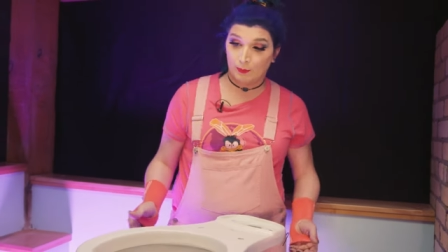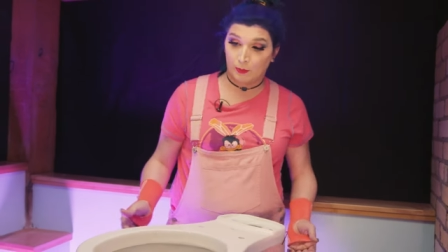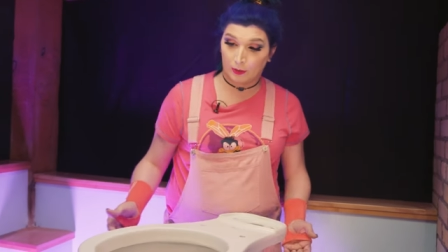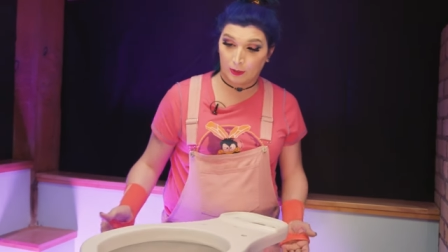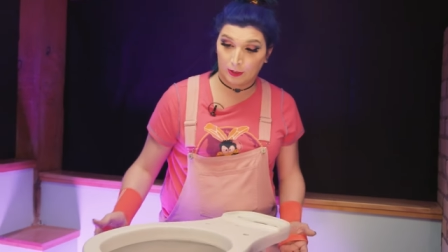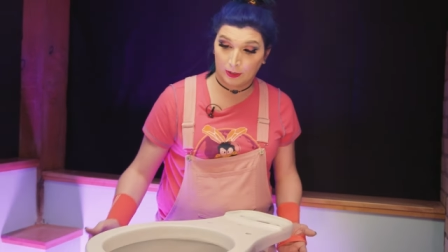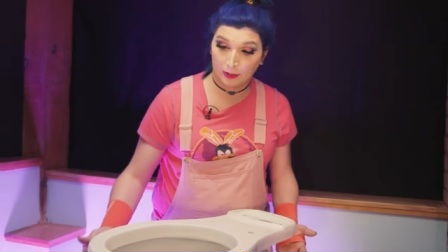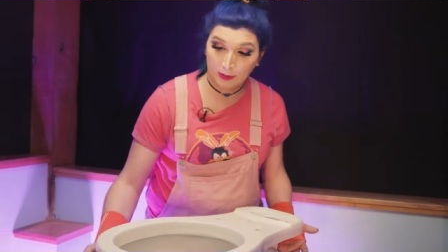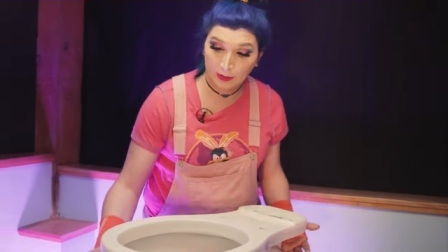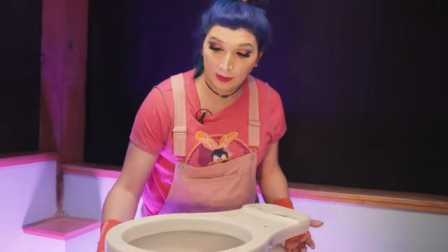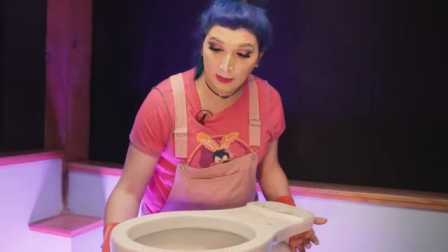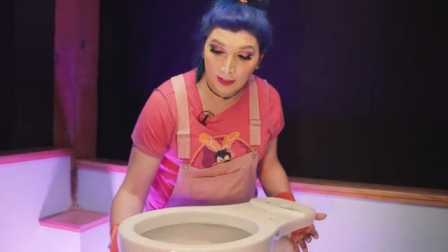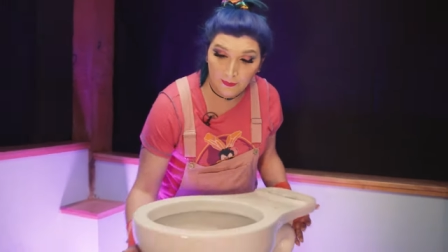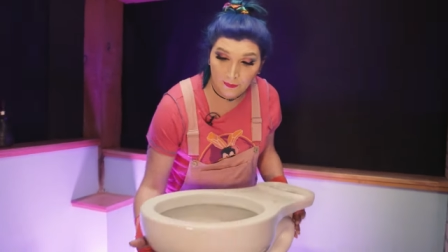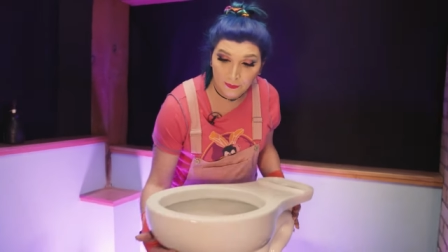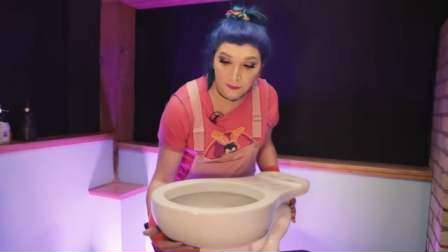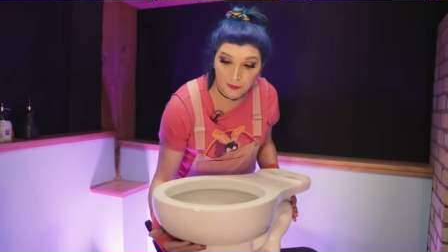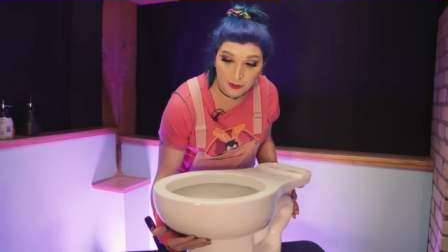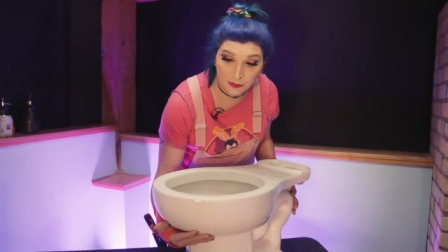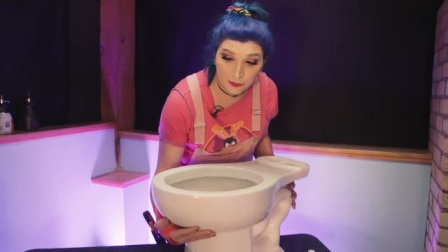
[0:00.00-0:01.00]
we're going to
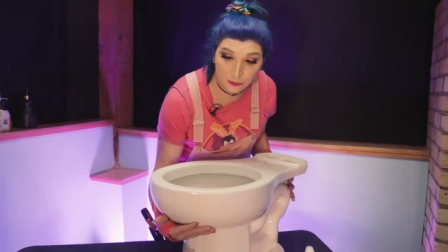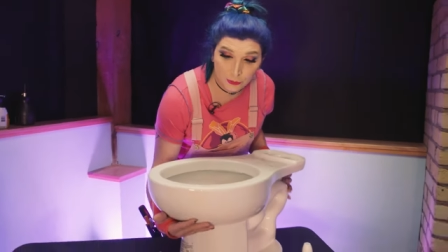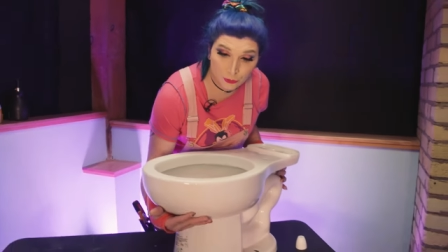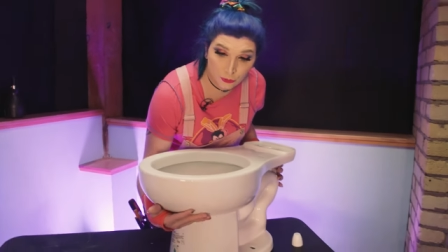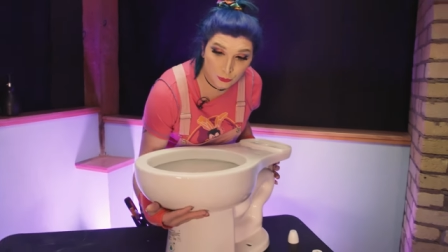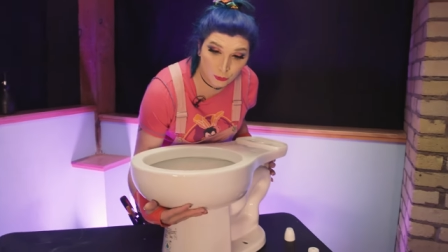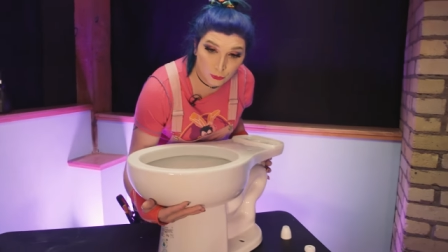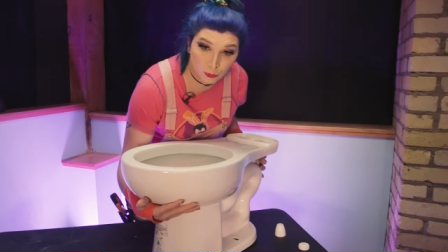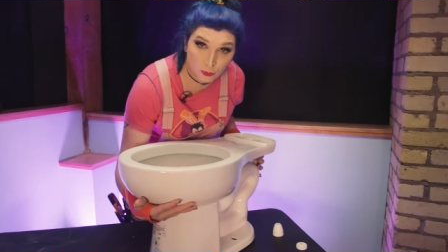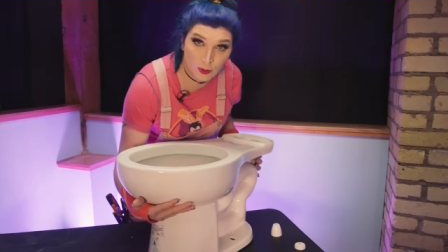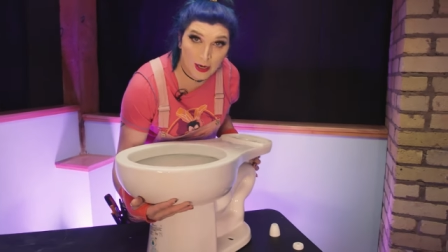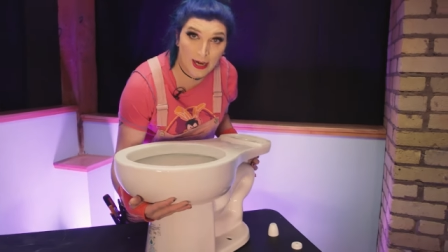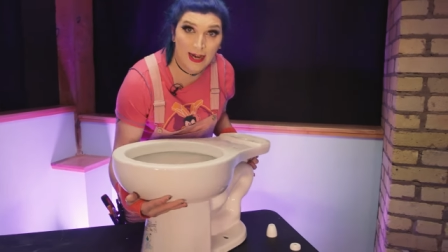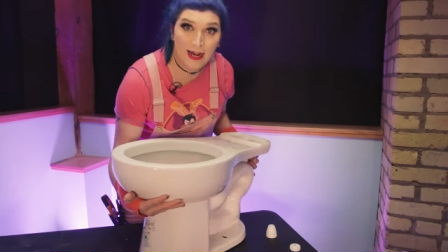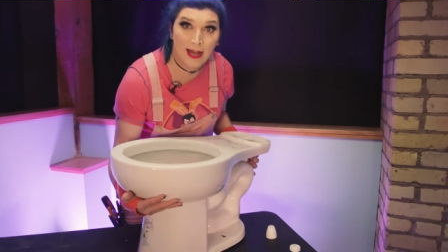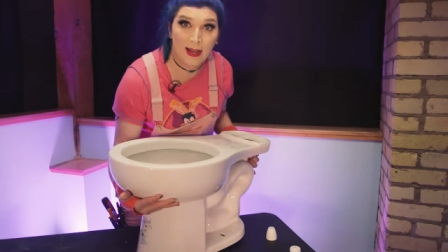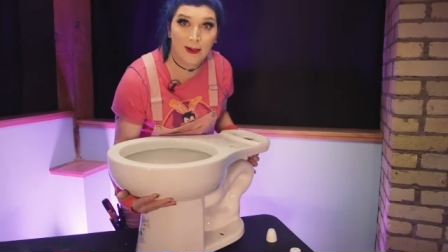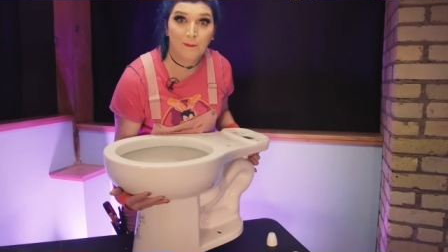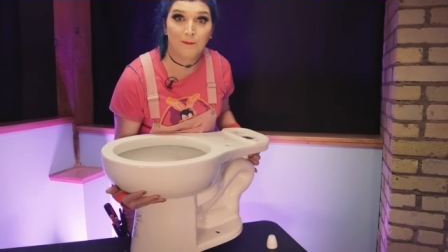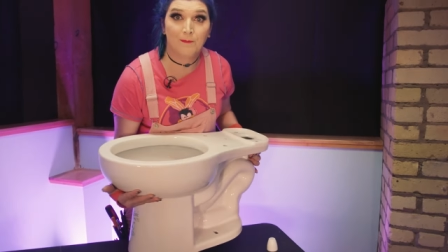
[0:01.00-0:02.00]
lift it straight
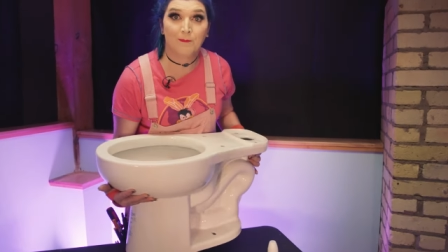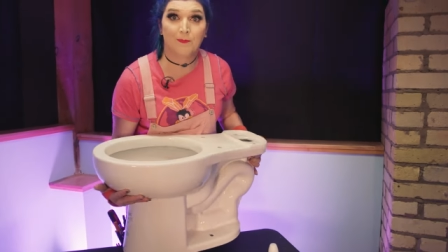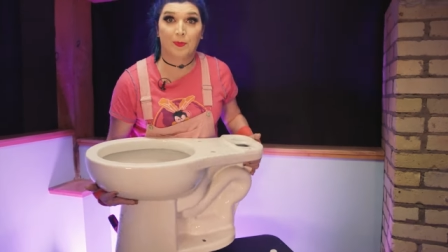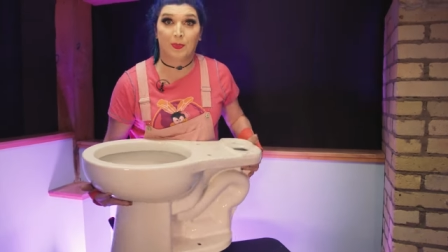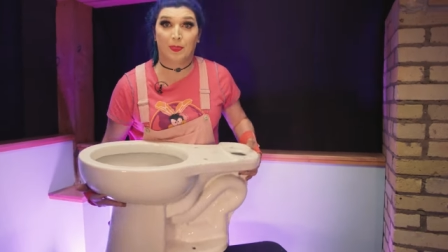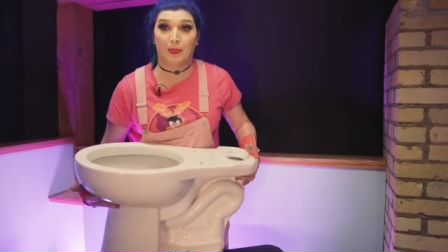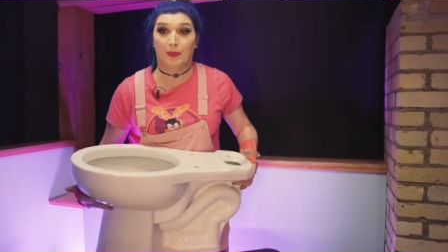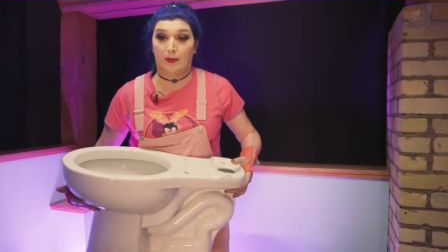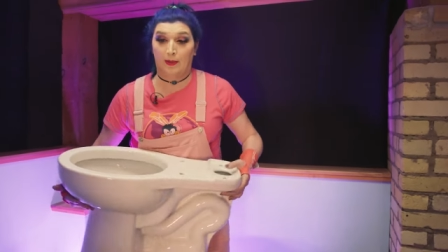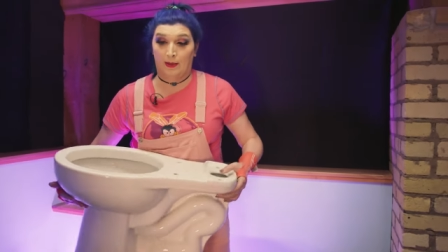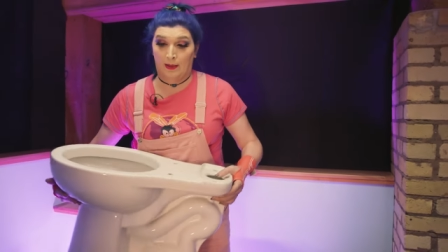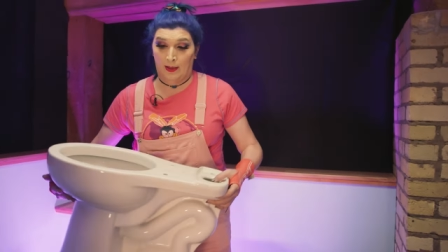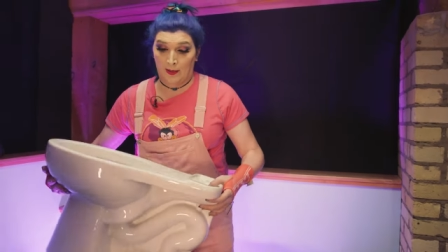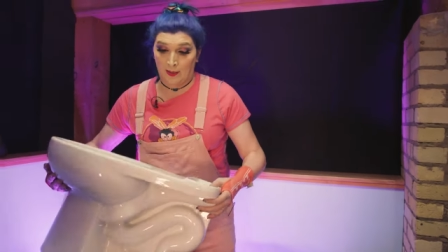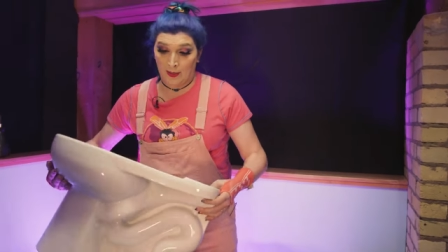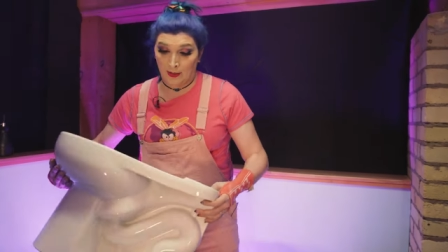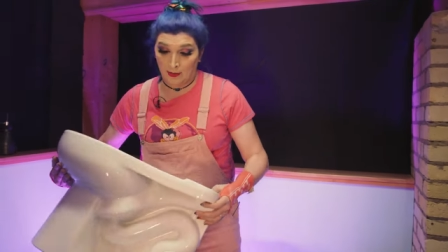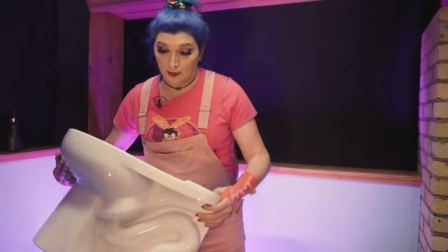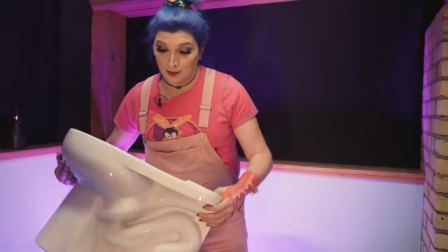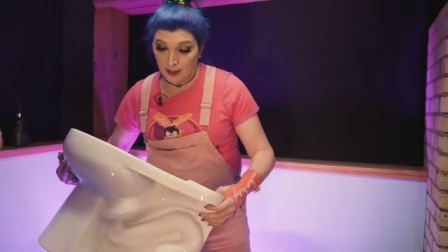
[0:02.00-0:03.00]
up
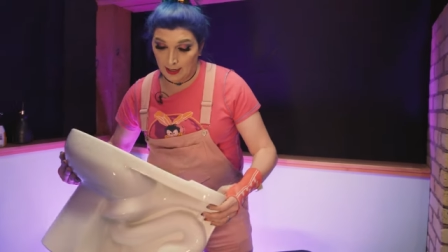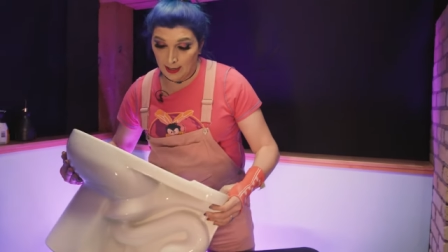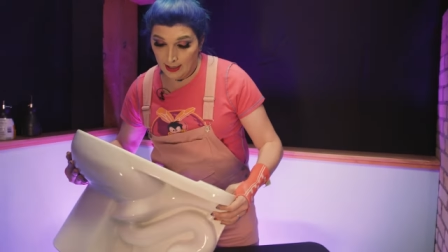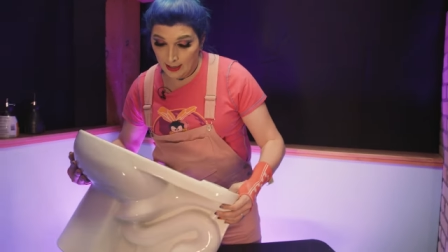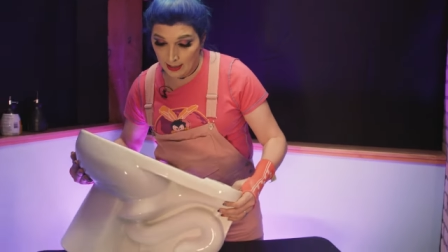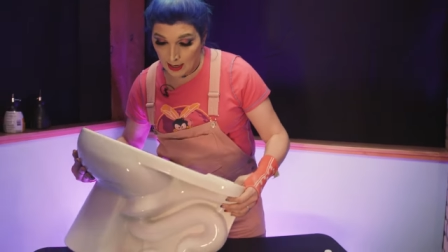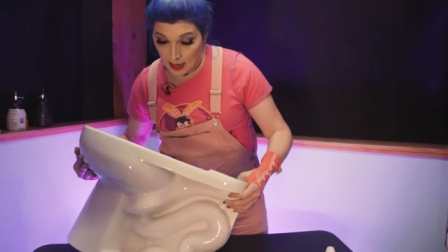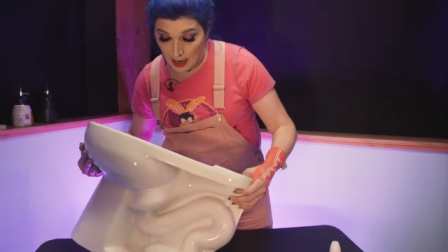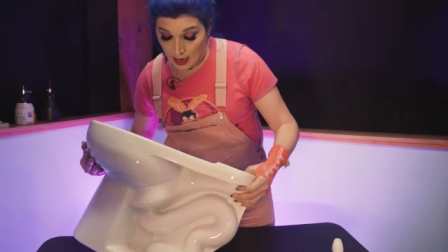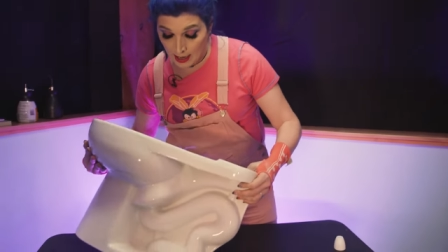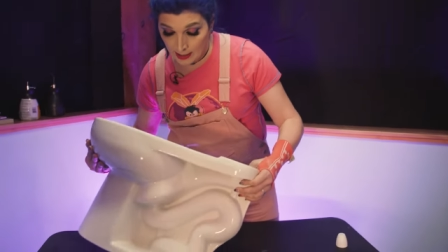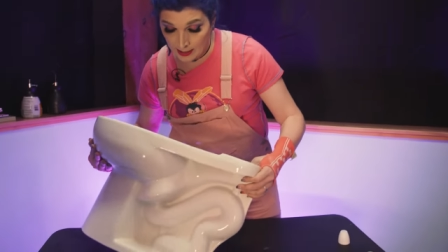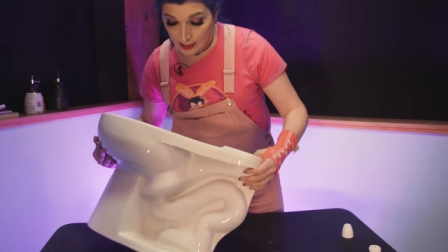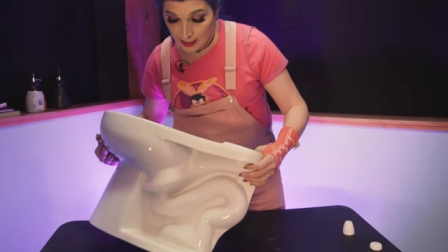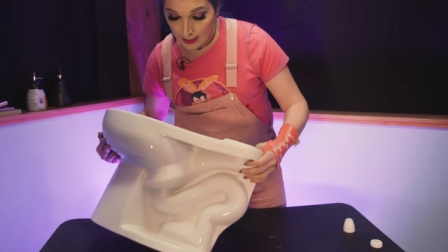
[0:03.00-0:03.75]
and then lay it on